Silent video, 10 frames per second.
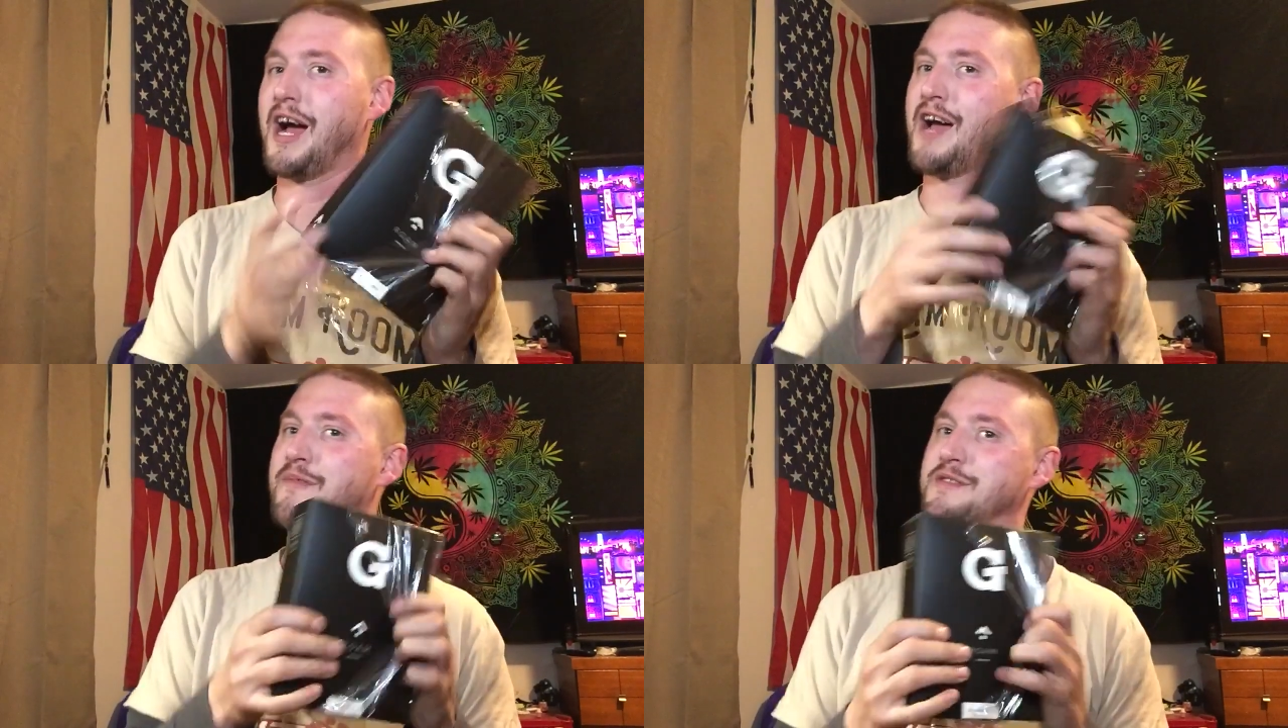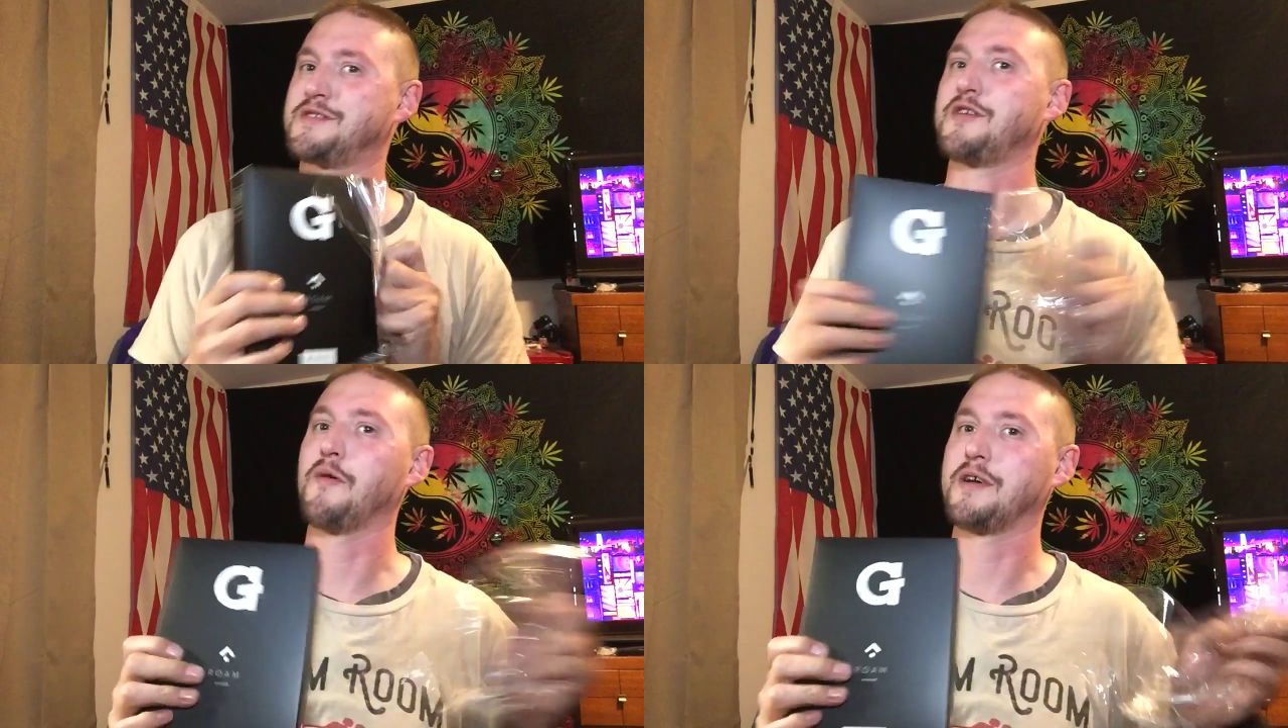I've been
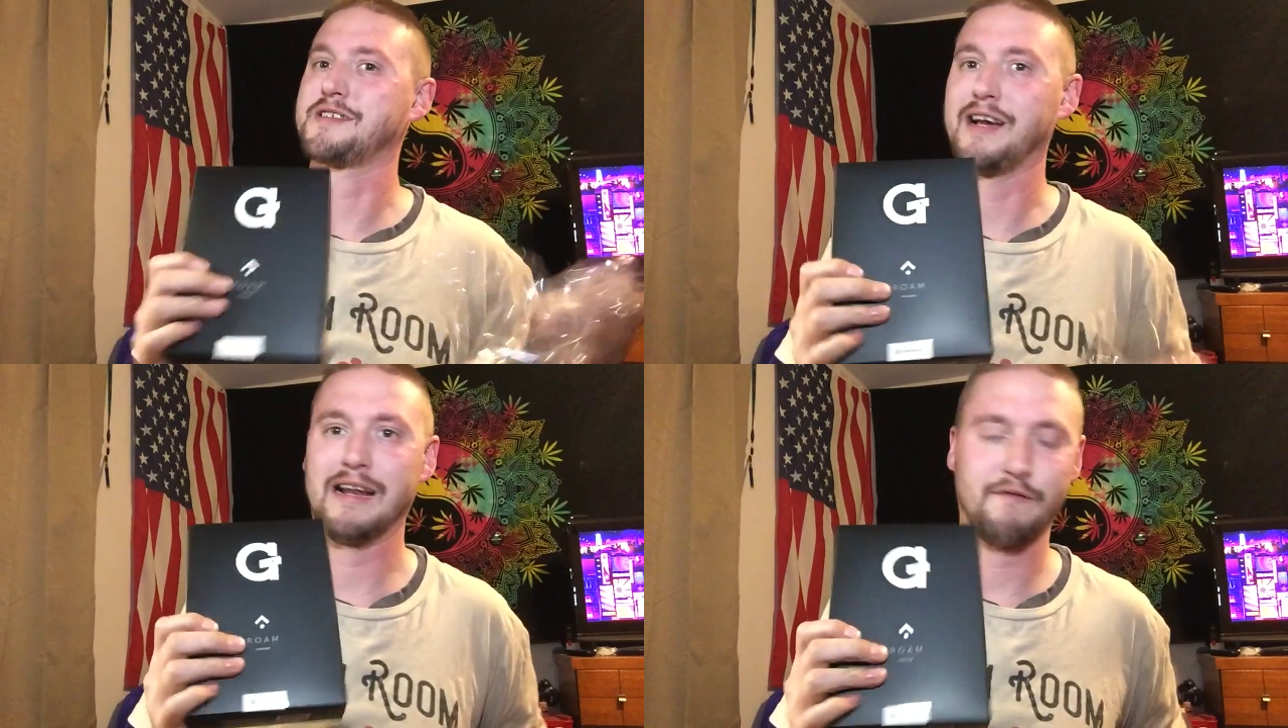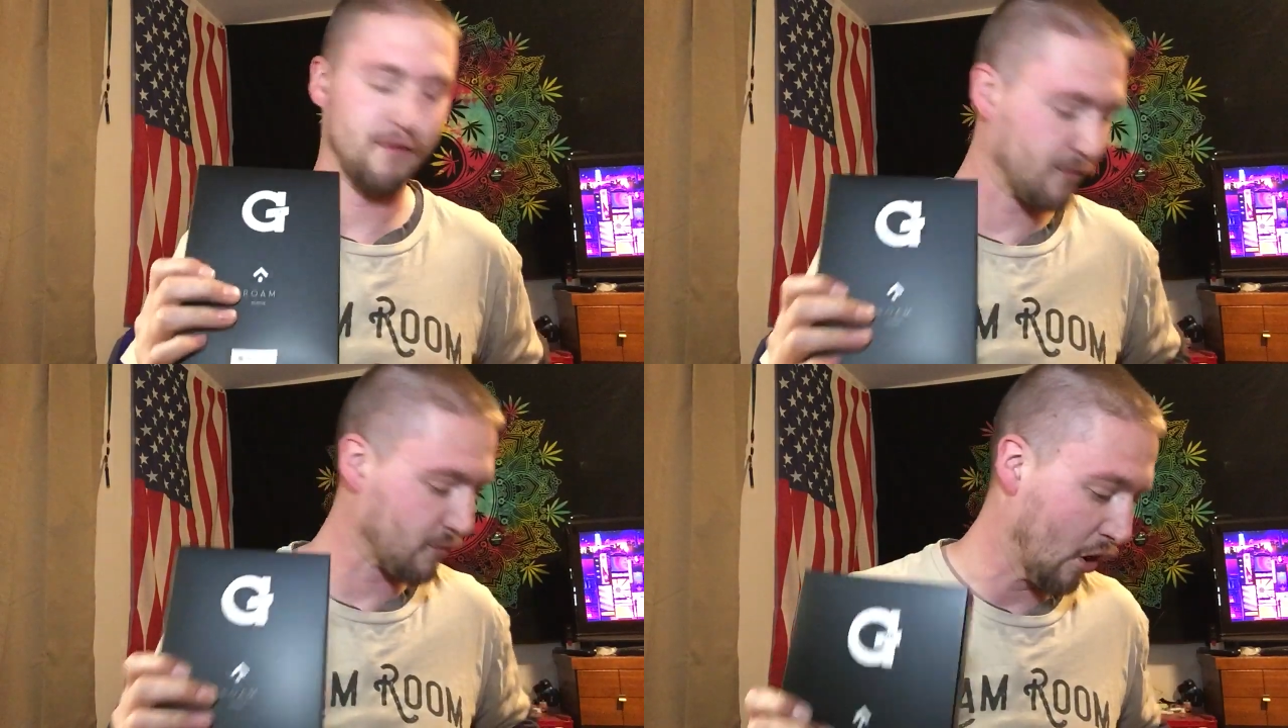so excited for
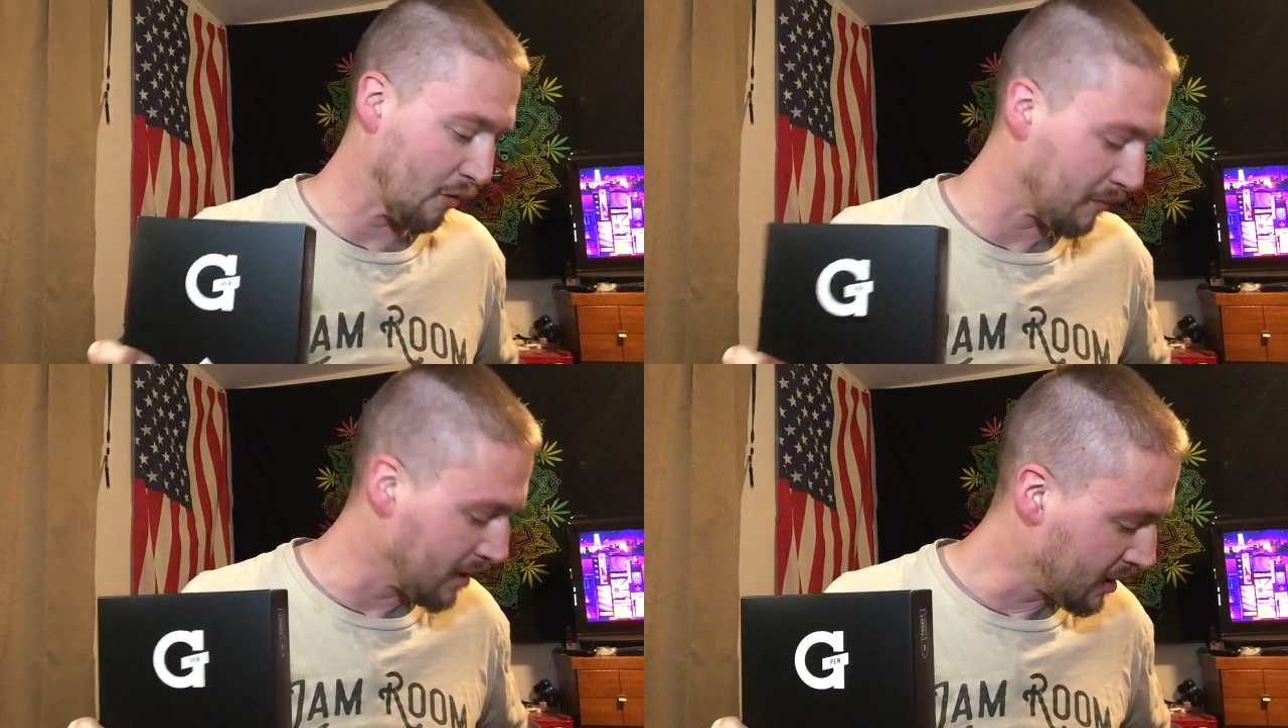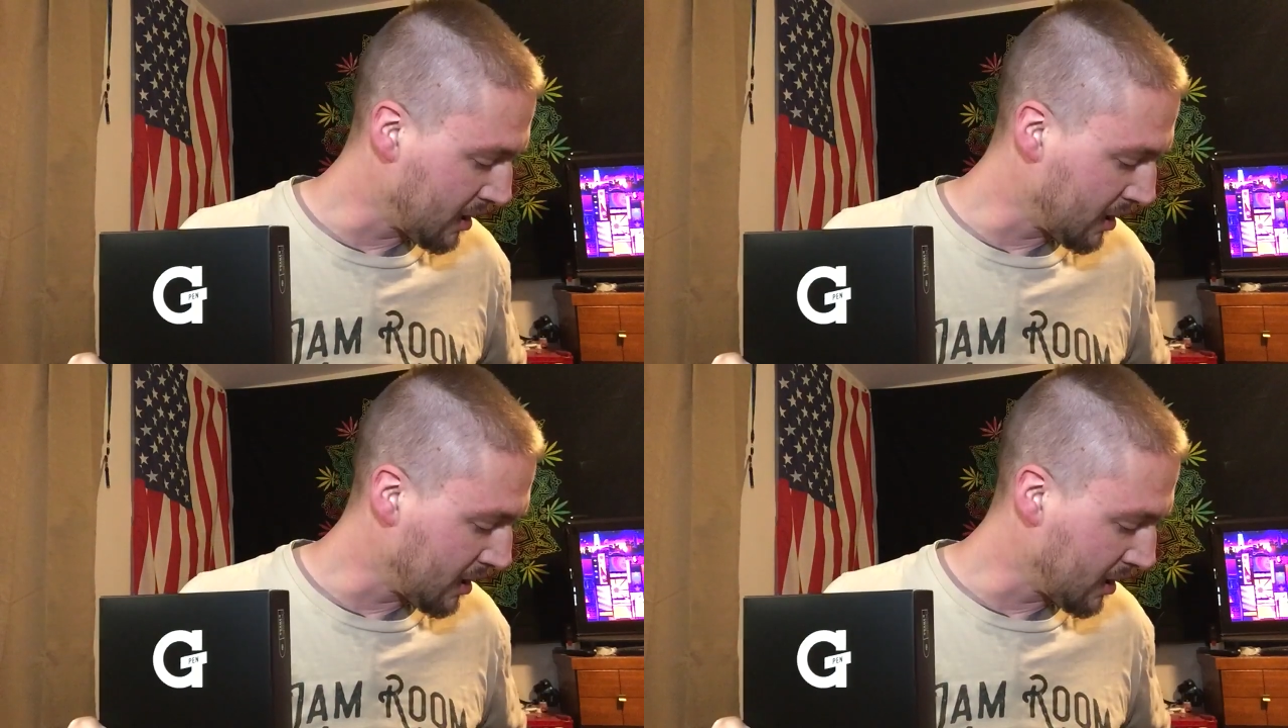the Roam.